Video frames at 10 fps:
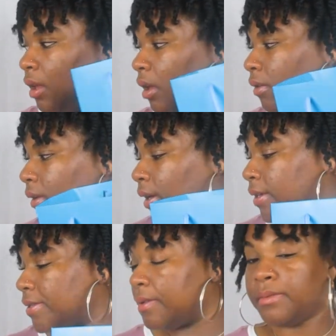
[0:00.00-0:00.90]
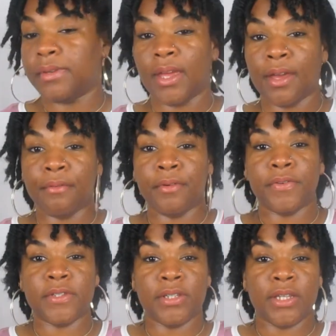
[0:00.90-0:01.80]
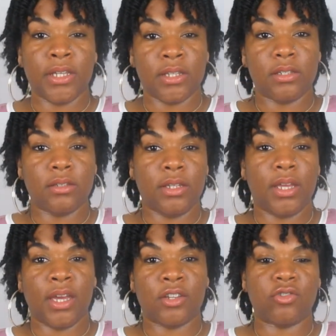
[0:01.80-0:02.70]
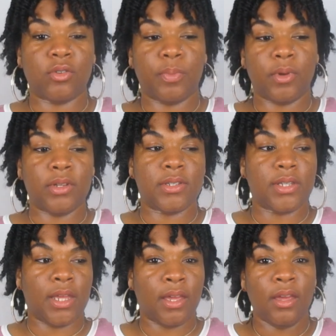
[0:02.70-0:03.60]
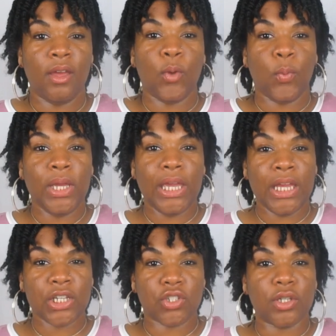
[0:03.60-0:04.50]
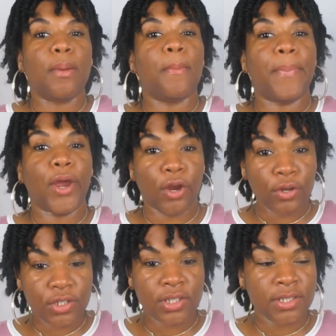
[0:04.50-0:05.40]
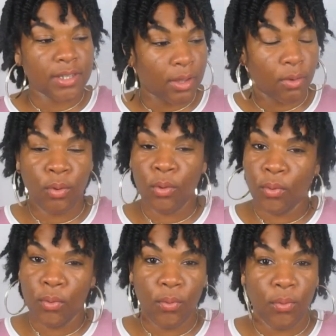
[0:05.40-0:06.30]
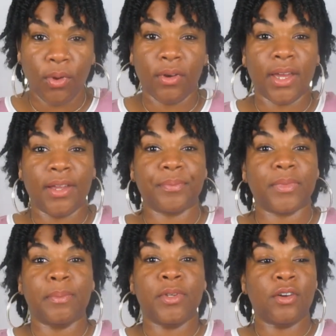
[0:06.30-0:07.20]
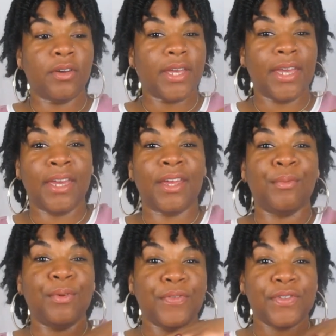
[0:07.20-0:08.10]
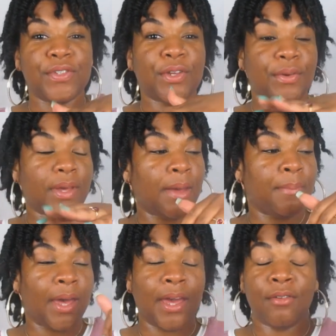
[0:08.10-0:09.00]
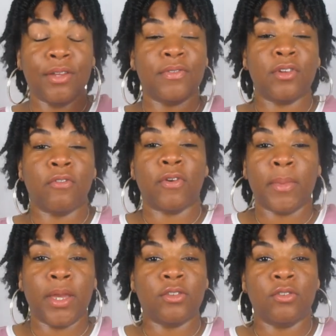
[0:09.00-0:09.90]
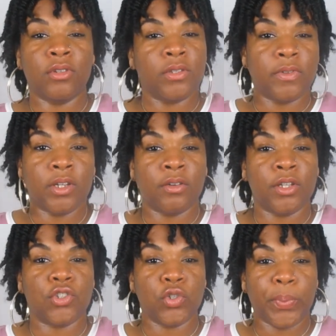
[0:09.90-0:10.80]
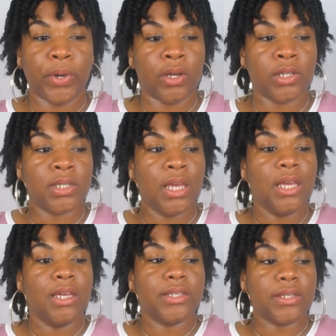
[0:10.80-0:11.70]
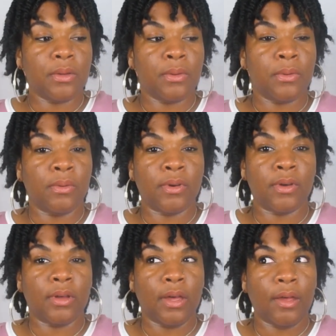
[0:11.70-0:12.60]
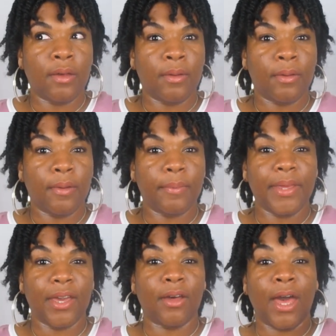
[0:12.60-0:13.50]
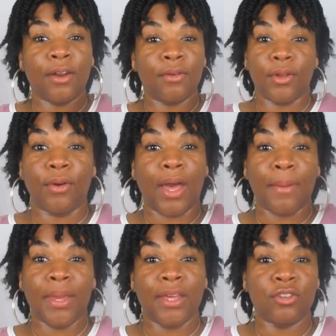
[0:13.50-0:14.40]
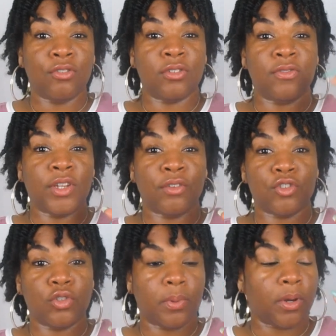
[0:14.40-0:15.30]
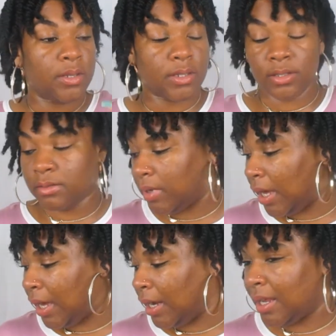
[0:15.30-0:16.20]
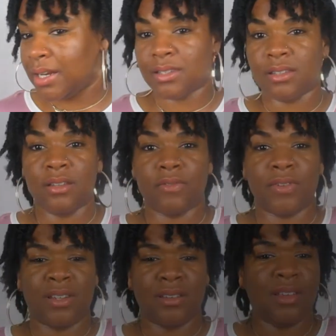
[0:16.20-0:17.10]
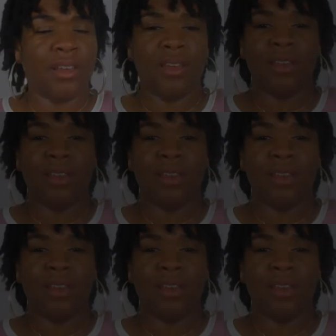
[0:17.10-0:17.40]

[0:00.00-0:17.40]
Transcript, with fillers: Okay, so now we're fixing to get into the actual products that we actually purchased. Like, whoo, okay. Let me go ahead and we going to go. I'm, I don't even know if I may have to do this video in two parts. So, um, yeah, I don't I may have to do this video in two parts because I got a lot of stuff and